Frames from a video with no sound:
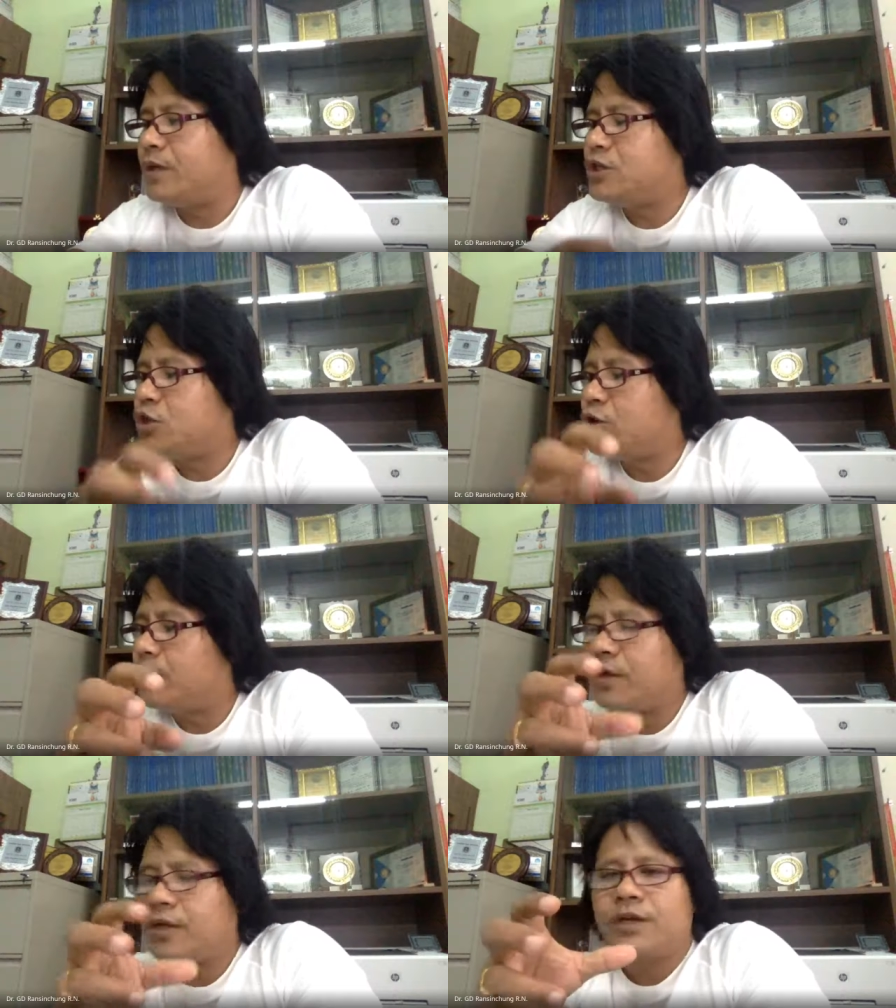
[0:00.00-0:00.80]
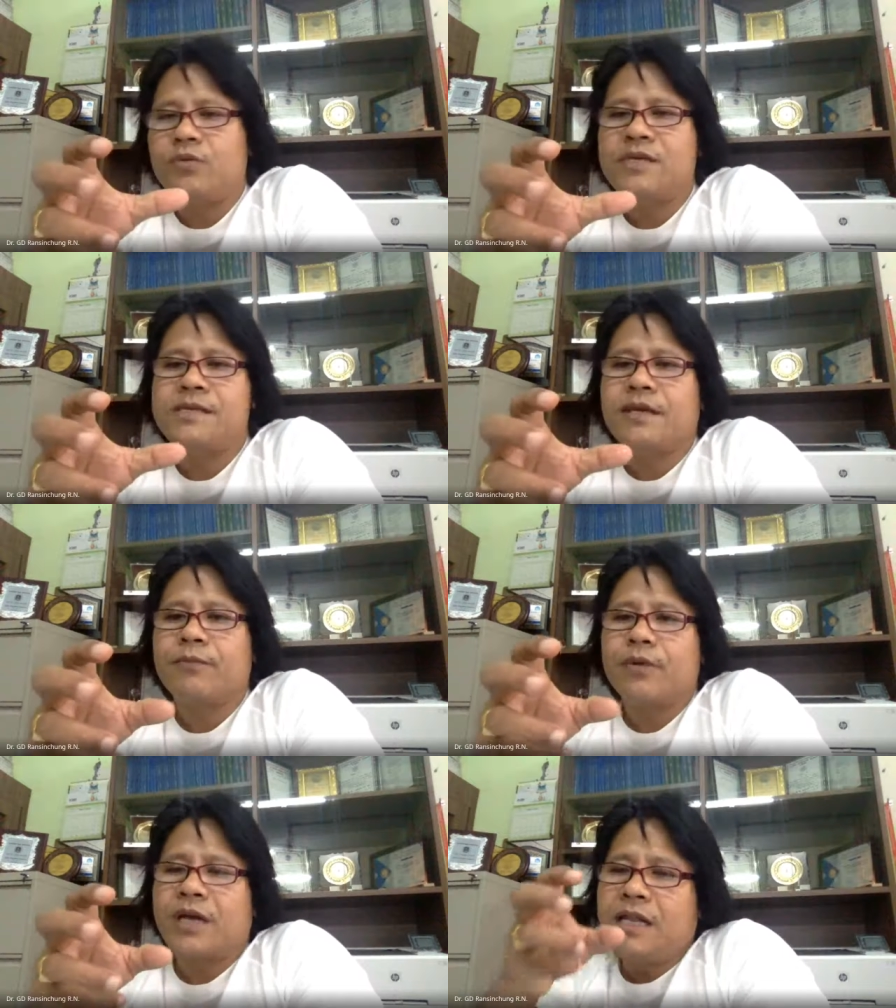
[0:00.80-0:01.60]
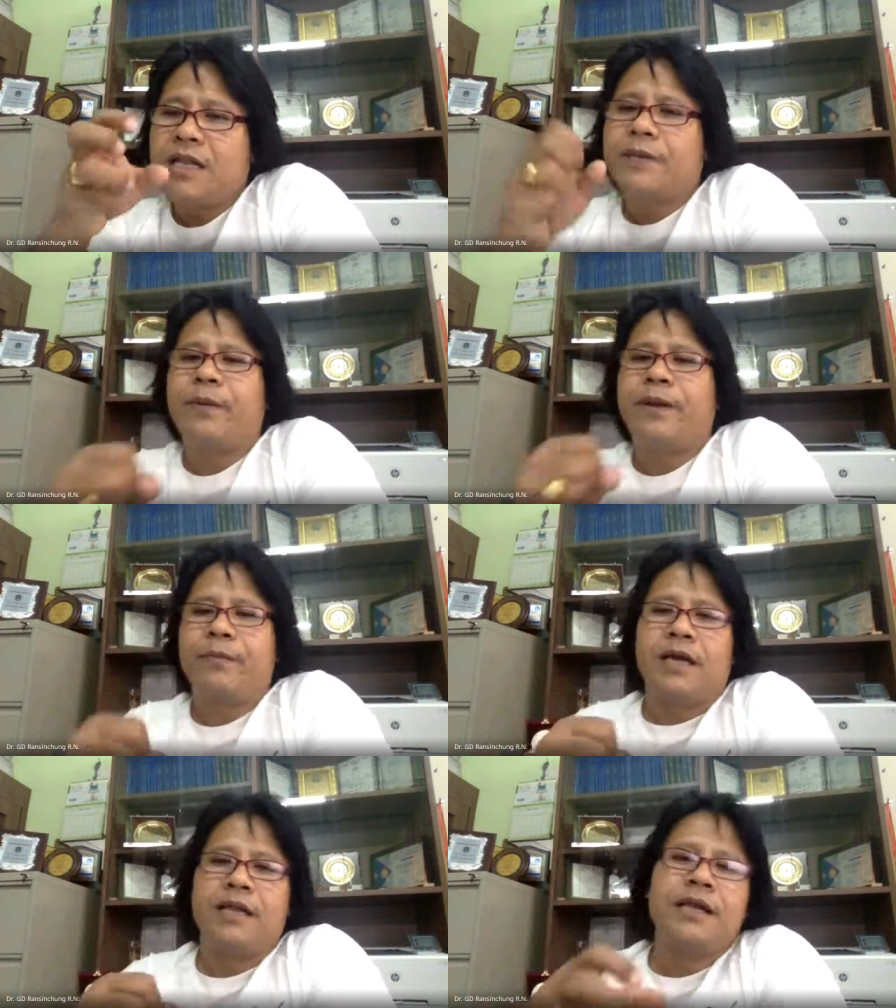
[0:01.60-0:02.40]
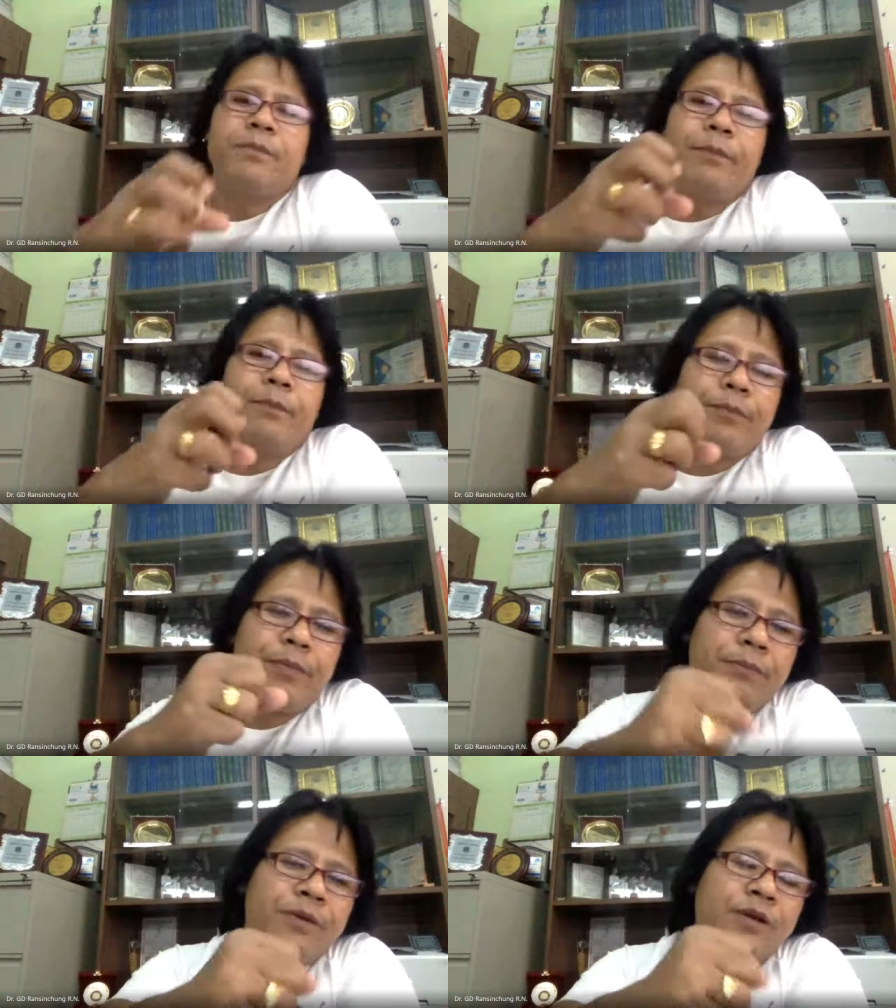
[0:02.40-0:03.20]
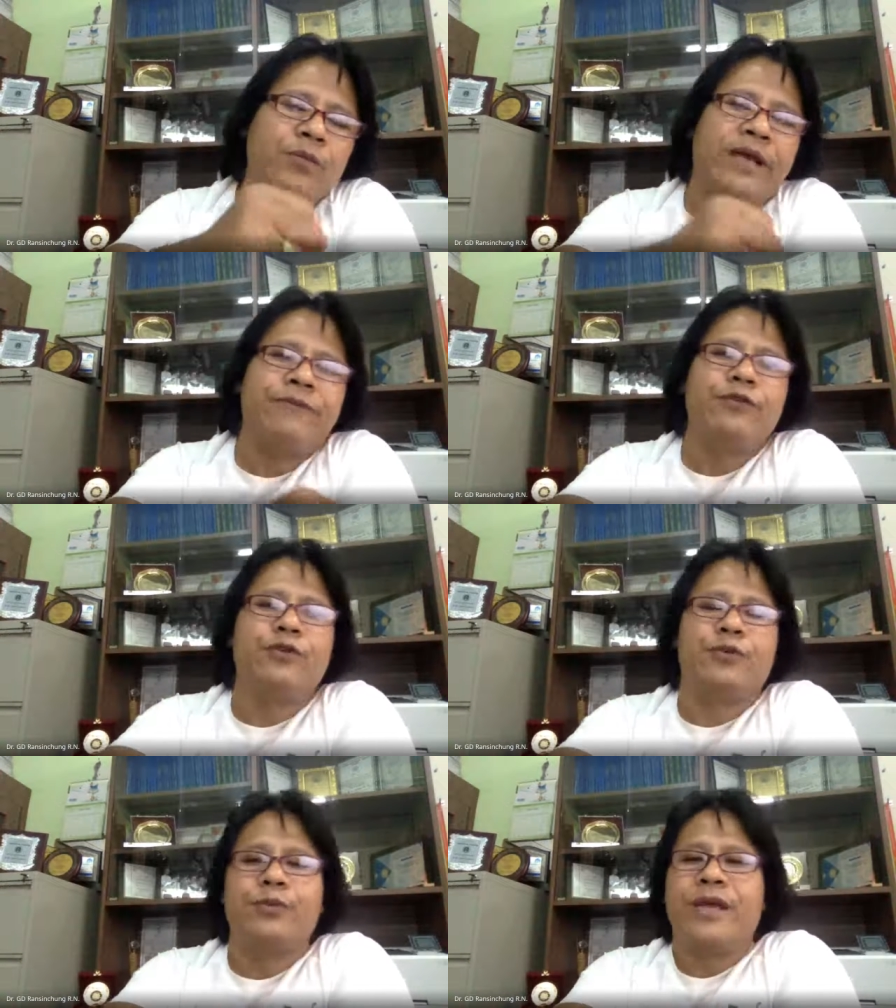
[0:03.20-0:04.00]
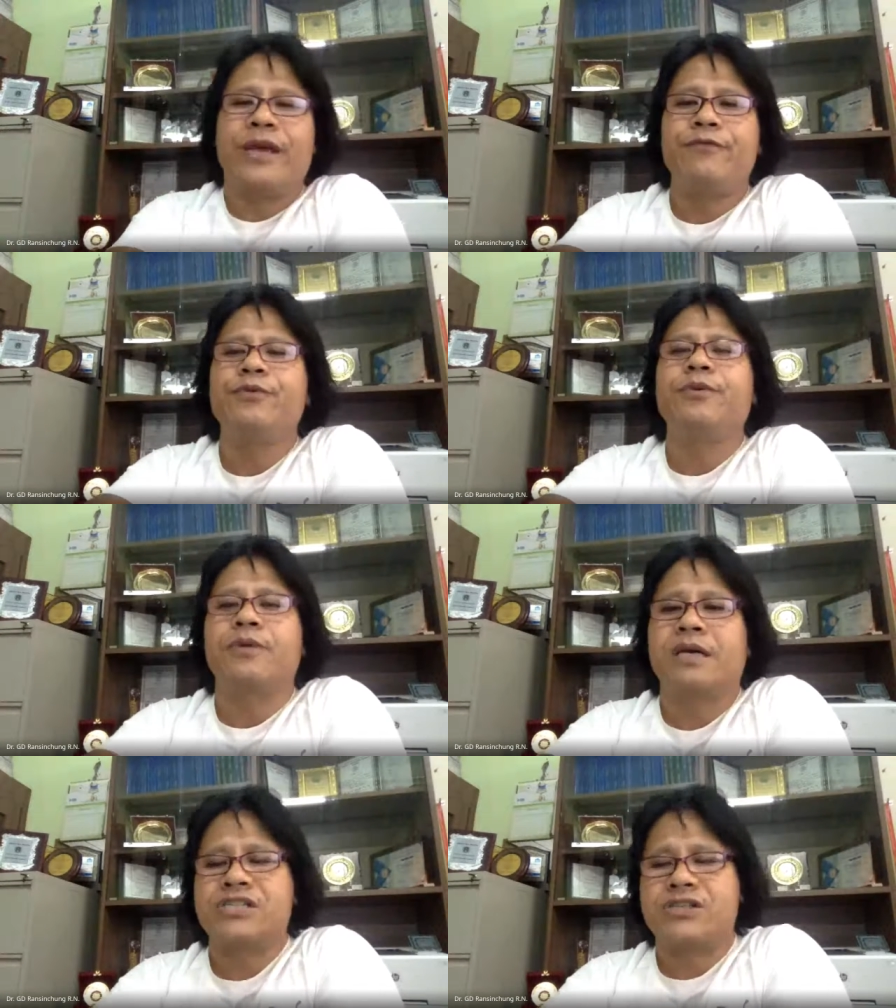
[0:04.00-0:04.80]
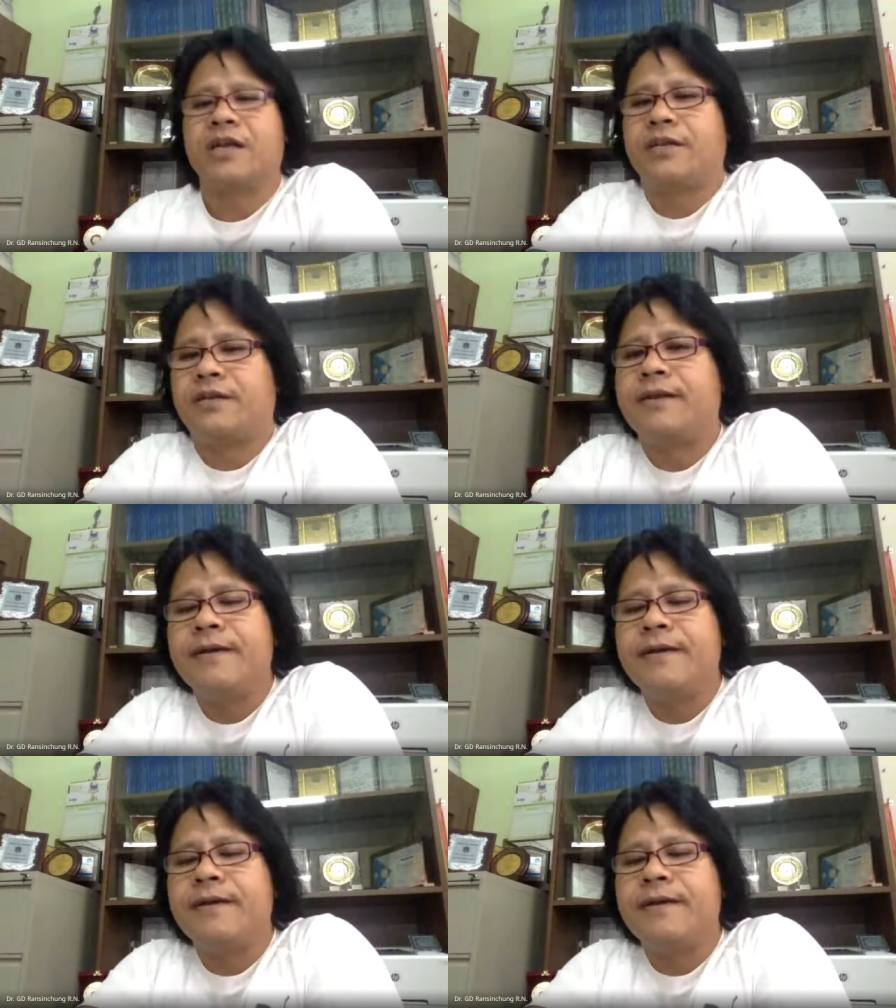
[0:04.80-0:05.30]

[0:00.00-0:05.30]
It was a color pavement. We have to do. We have to construct it.